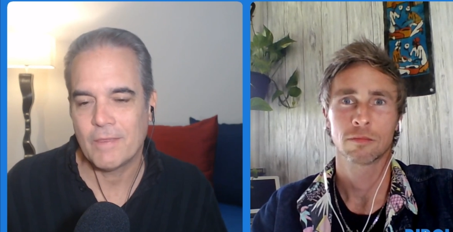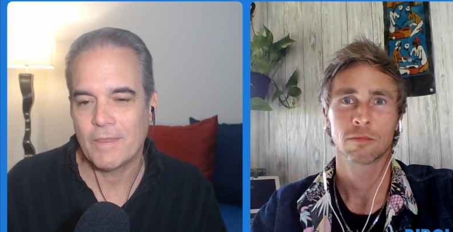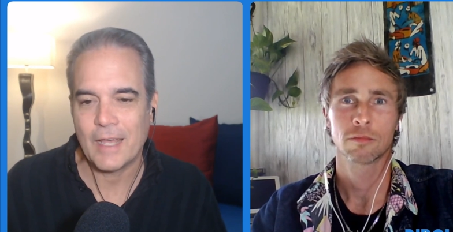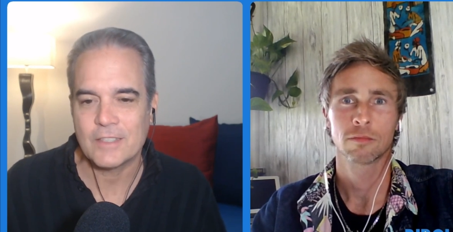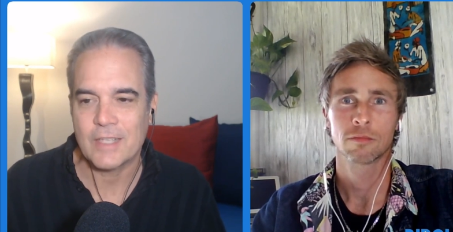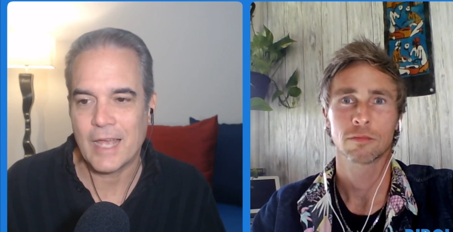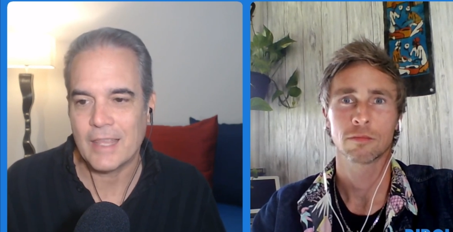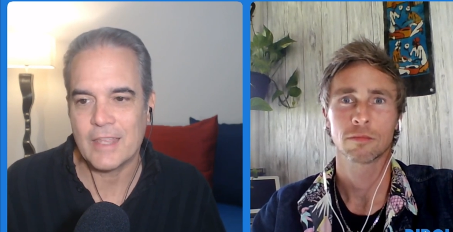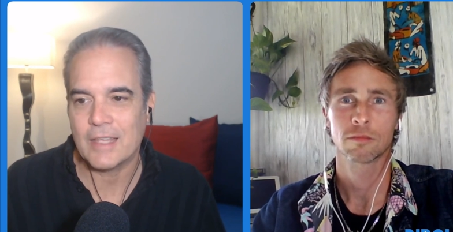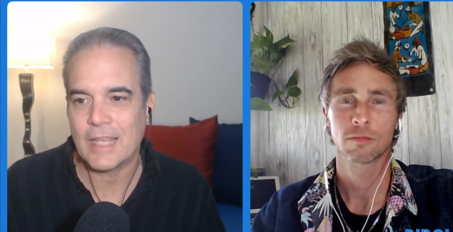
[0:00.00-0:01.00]
Speaker 1: that's I
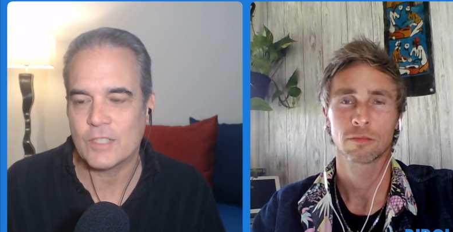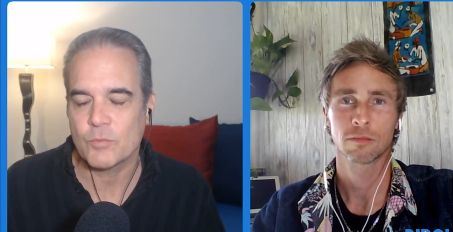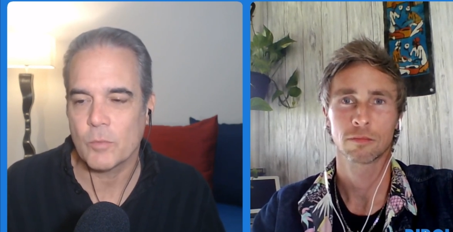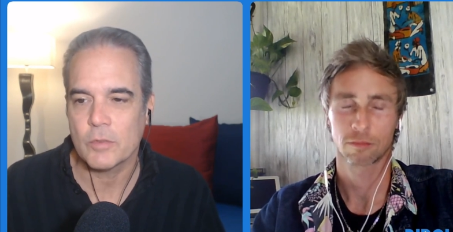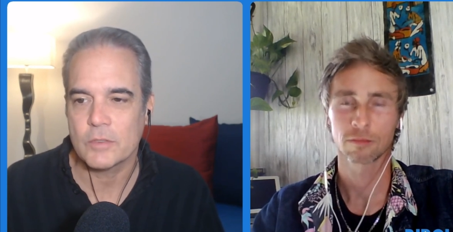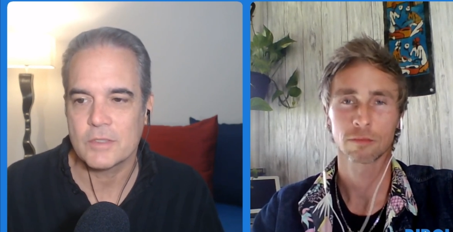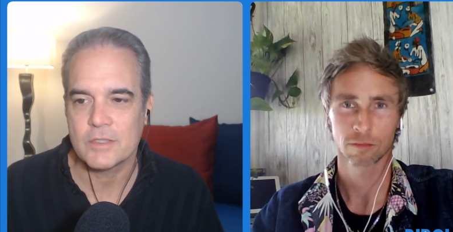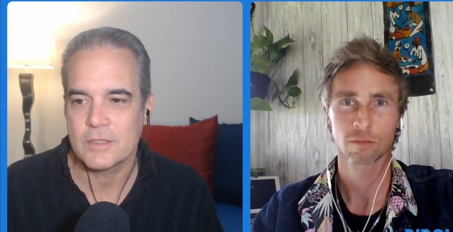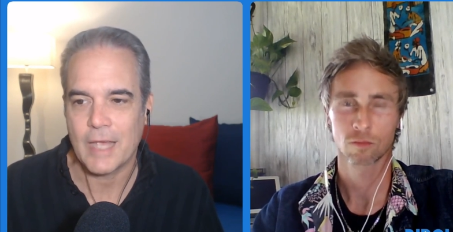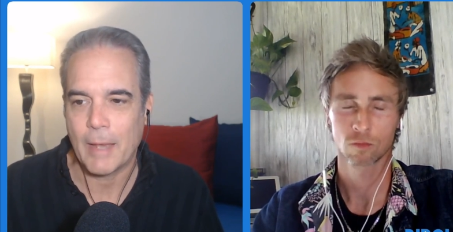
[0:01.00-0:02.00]
think that's what we're
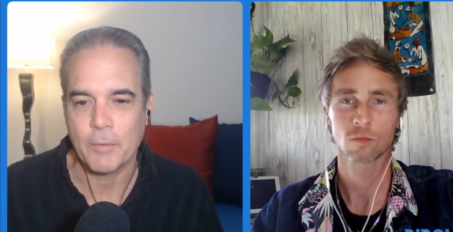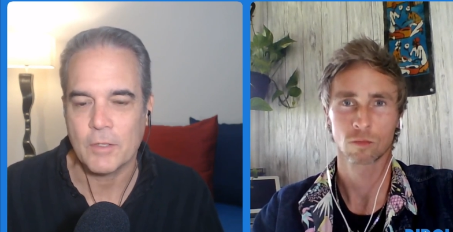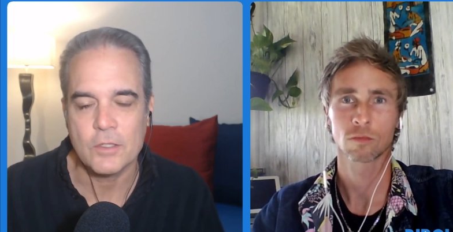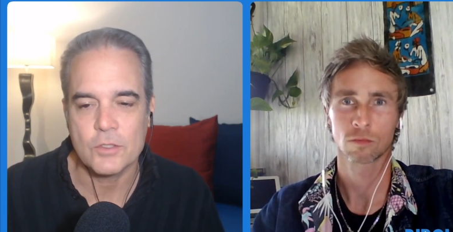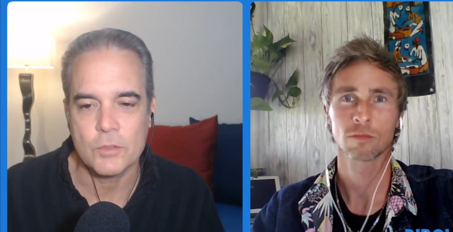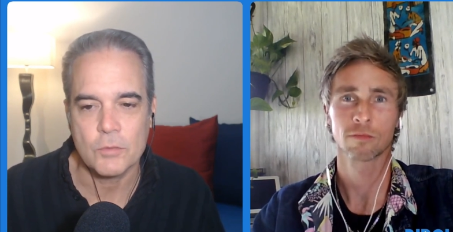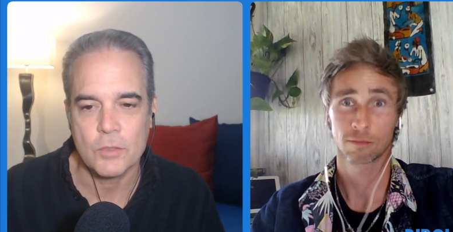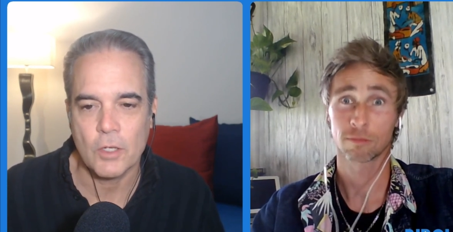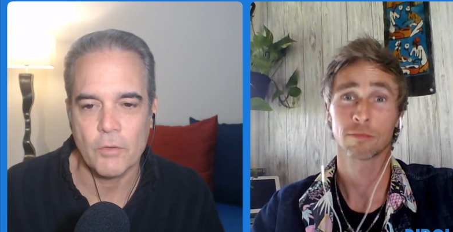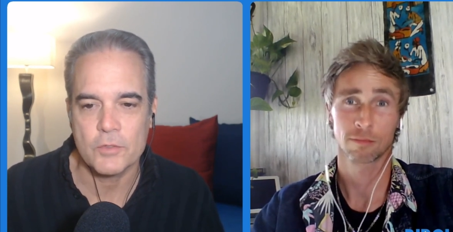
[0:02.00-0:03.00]
tapping into.
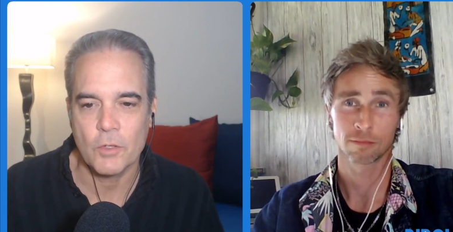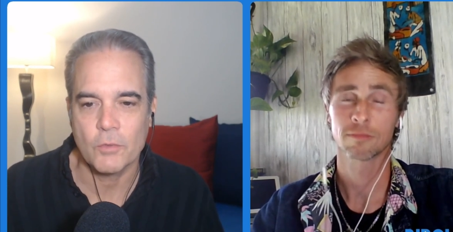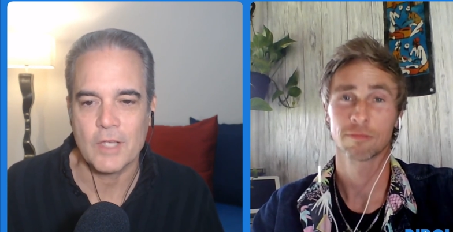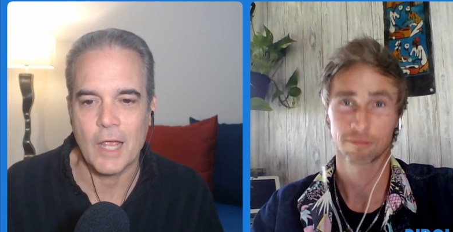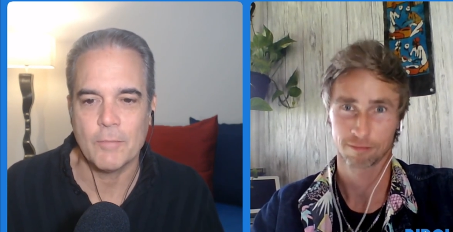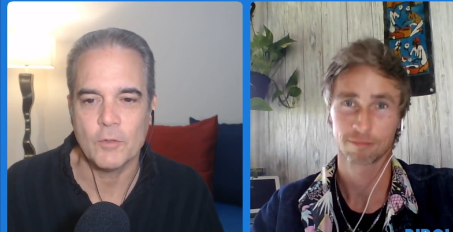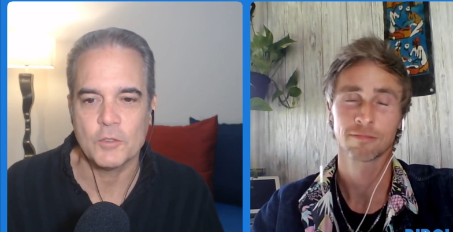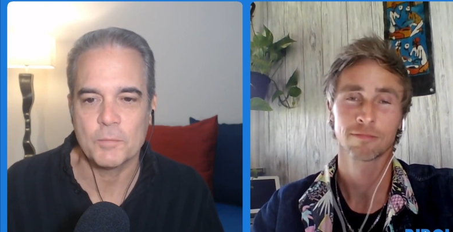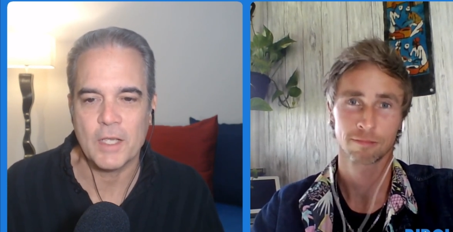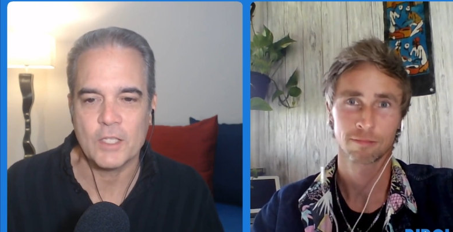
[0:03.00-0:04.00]
You know, there's no time, no
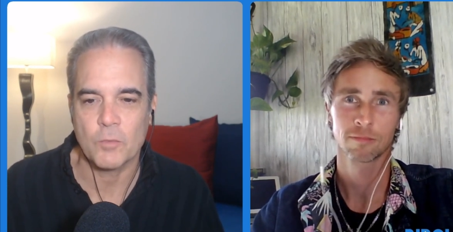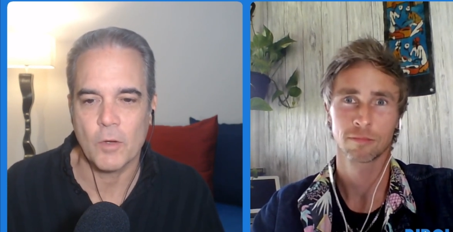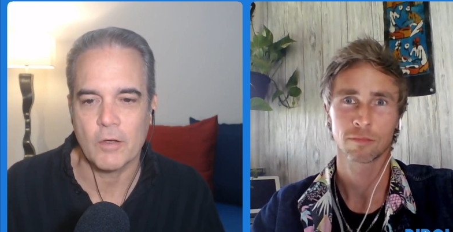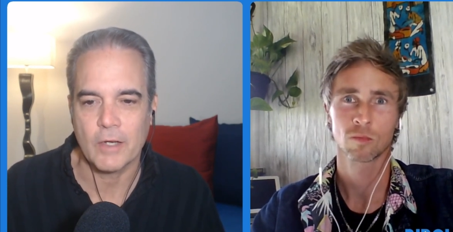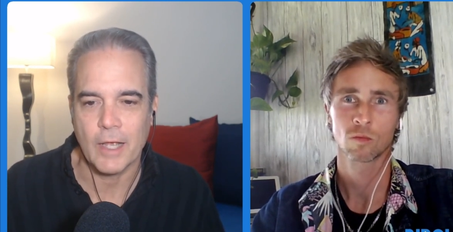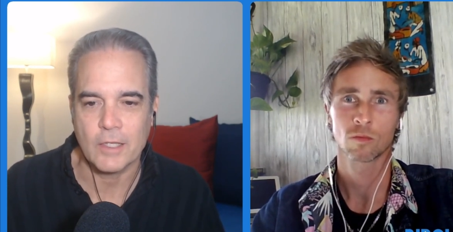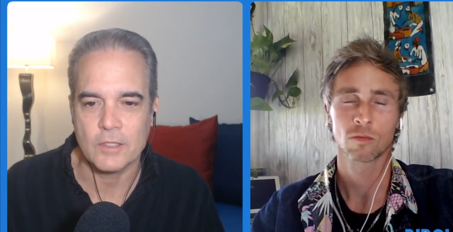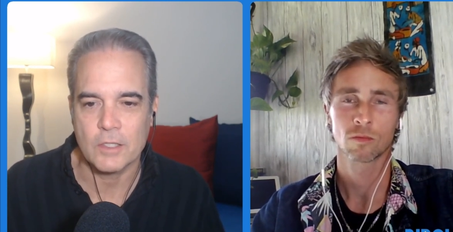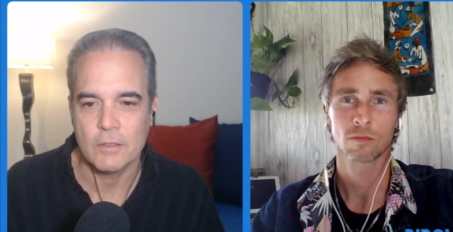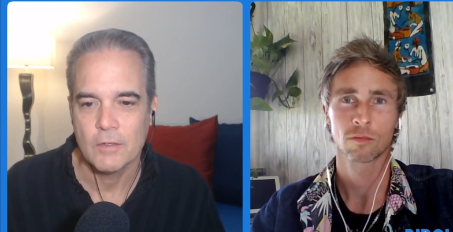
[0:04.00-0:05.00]
space. We're all
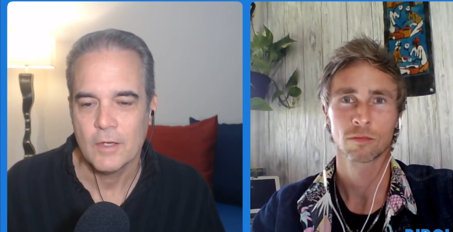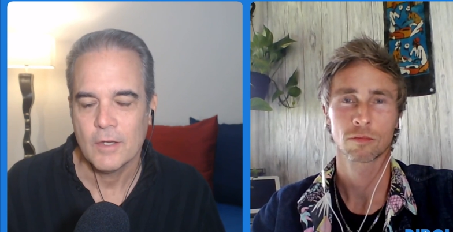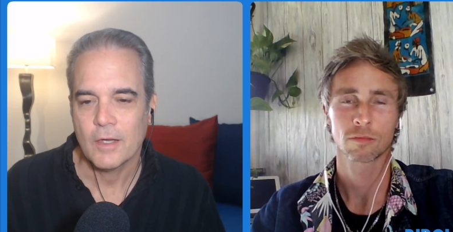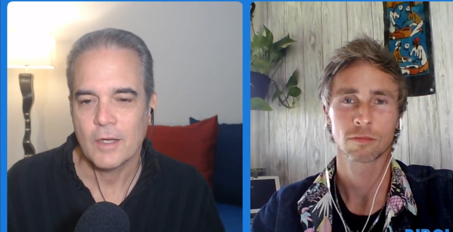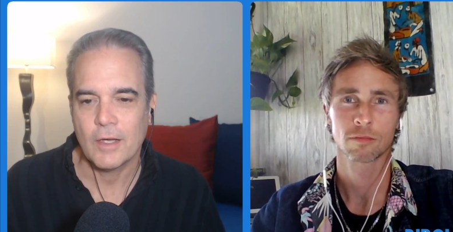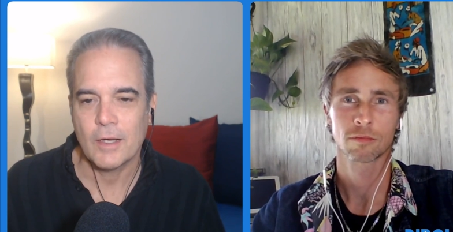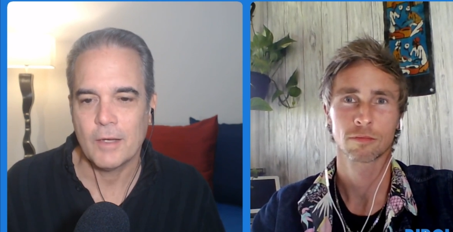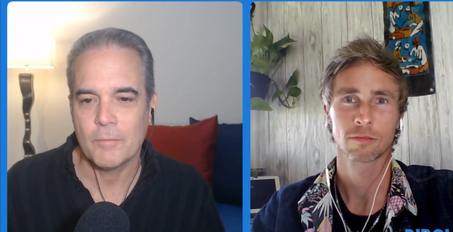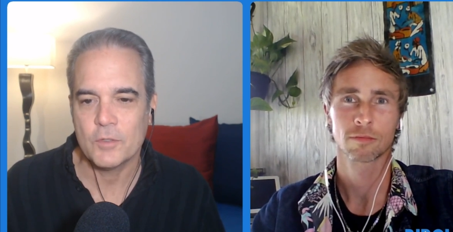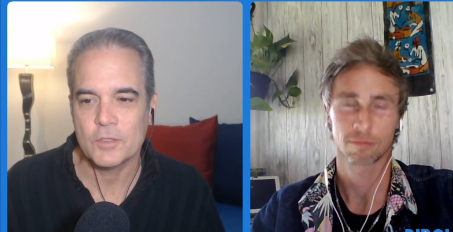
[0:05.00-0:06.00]
connected.
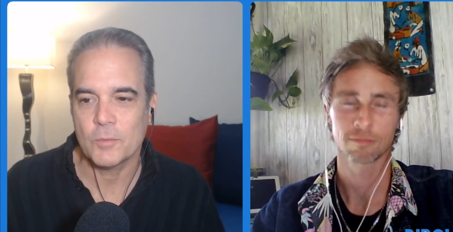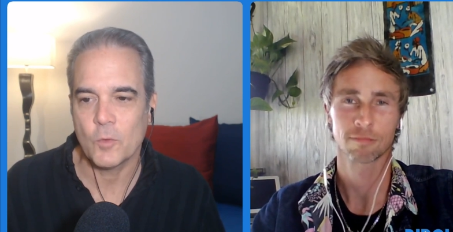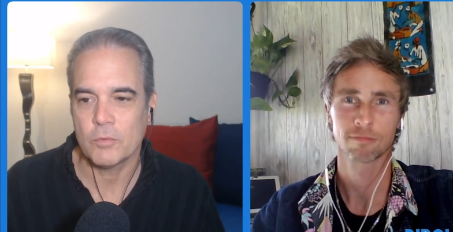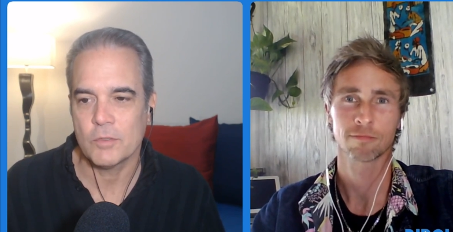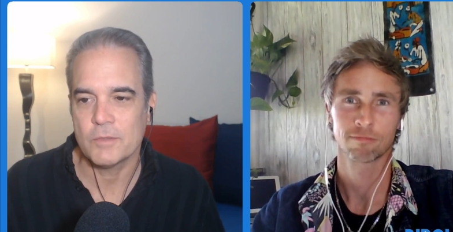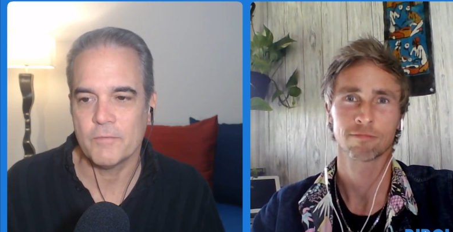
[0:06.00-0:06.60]
Um, there's some there's some